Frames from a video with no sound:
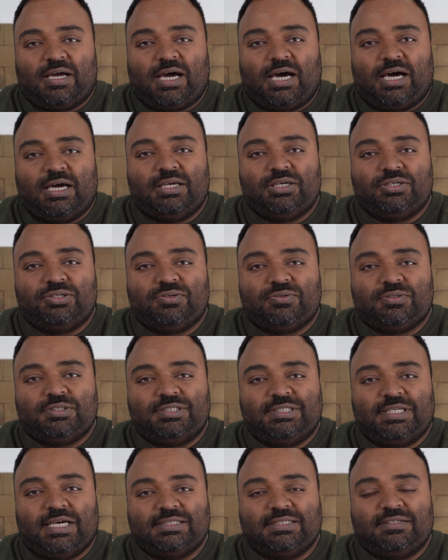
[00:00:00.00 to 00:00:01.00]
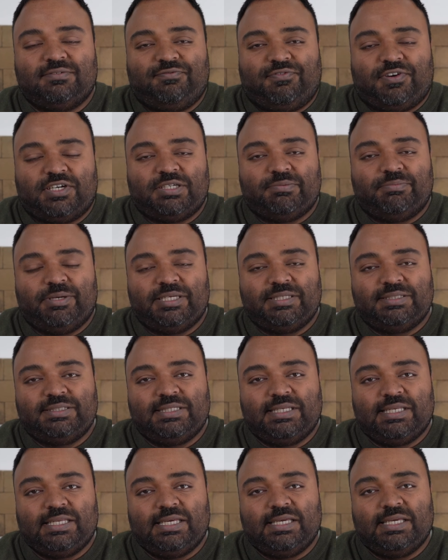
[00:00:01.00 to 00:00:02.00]
ISO doesn't
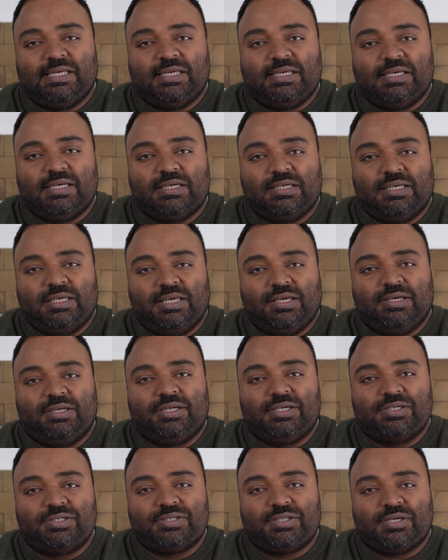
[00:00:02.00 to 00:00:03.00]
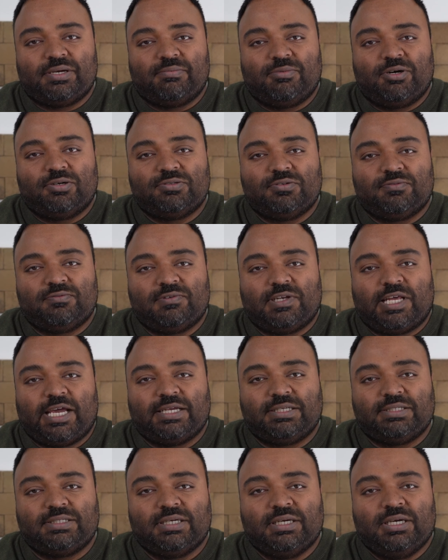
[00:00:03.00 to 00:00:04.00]
fundamentally increase the amount of
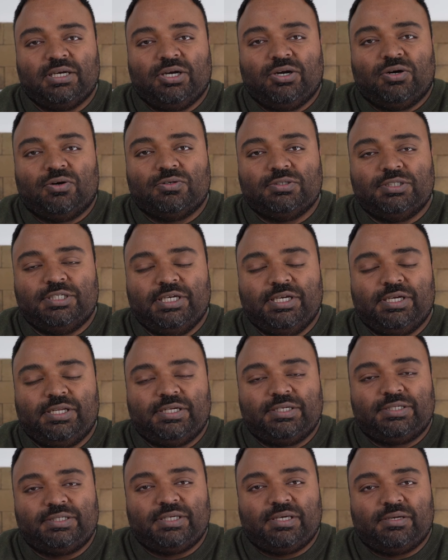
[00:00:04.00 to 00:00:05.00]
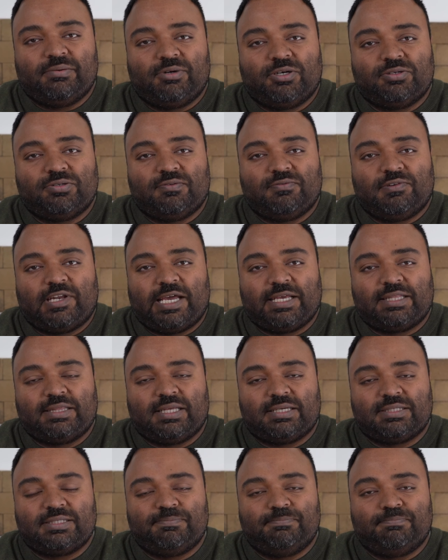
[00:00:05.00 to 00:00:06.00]
light or decrease the amount of light
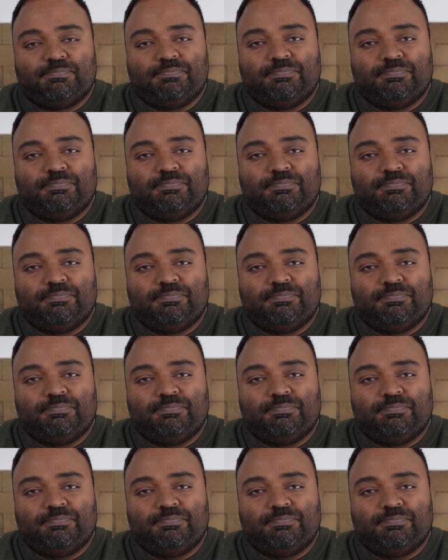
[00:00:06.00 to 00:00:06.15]
that's